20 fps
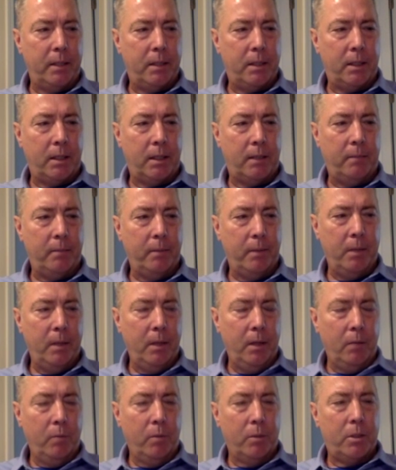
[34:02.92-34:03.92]
but um,
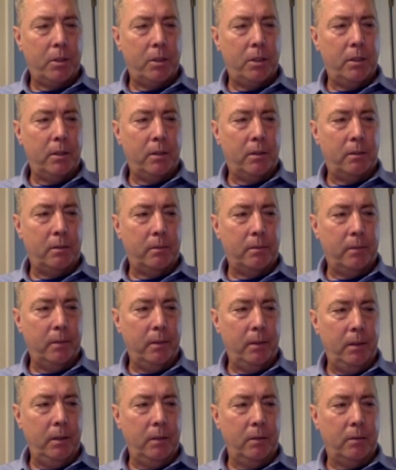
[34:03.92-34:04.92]
we're
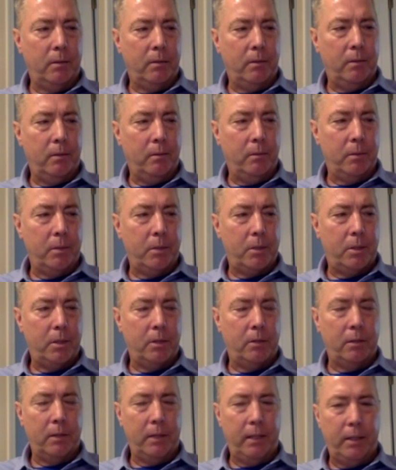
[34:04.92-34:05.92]
still you know we're
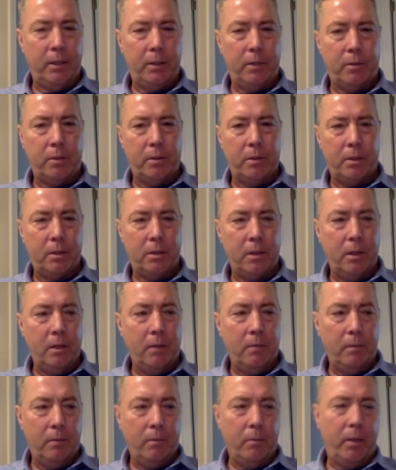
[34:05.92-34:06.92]
still leaning
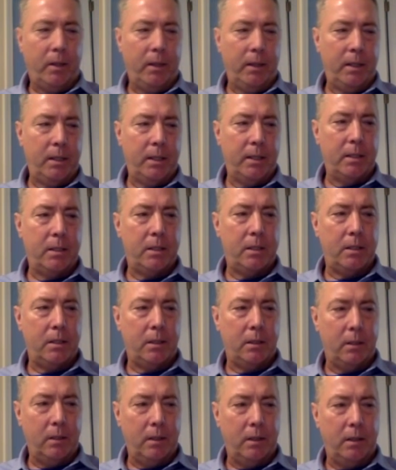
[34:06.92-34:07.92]
towards Wiley tends
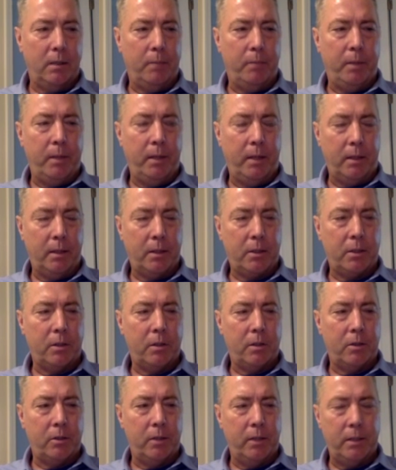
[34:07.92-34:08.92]
to in our in our
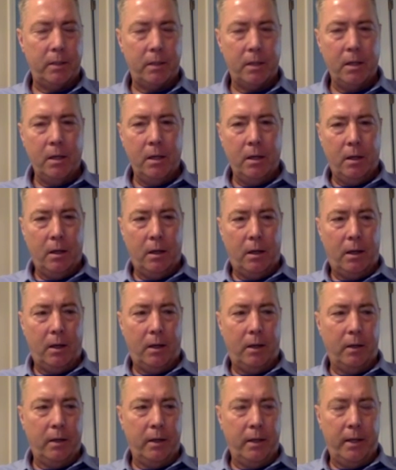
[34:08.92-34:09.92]
surgeries
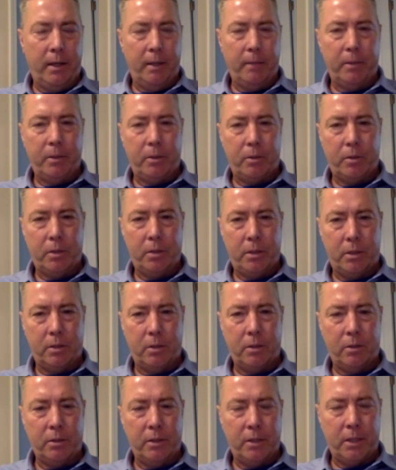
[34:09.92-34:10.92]
are, are in ambulatory
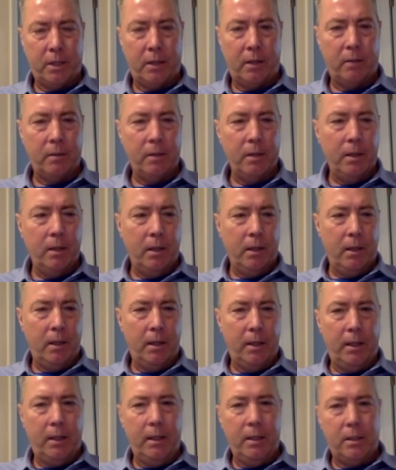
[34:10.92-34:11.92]
surgery center,
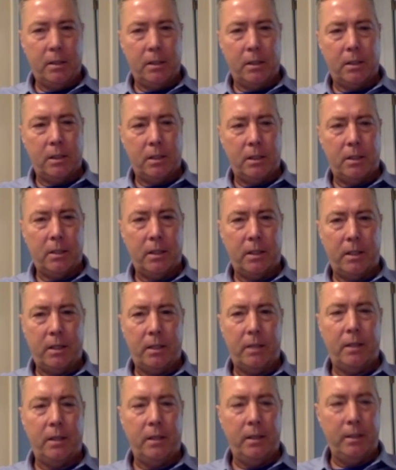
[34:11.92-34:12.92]
and
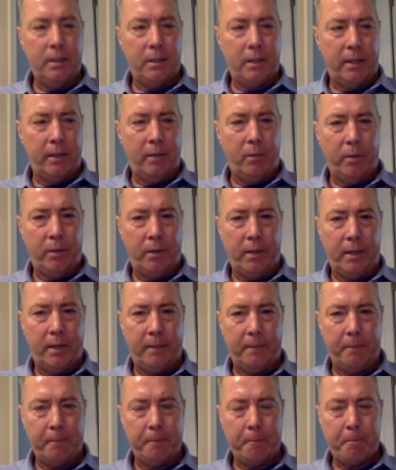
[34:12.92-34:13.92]
he's he's staying with
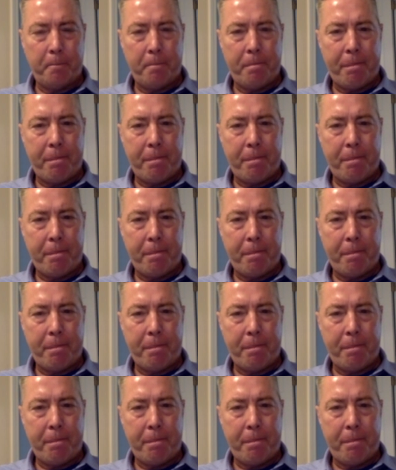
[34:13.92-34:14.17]
that.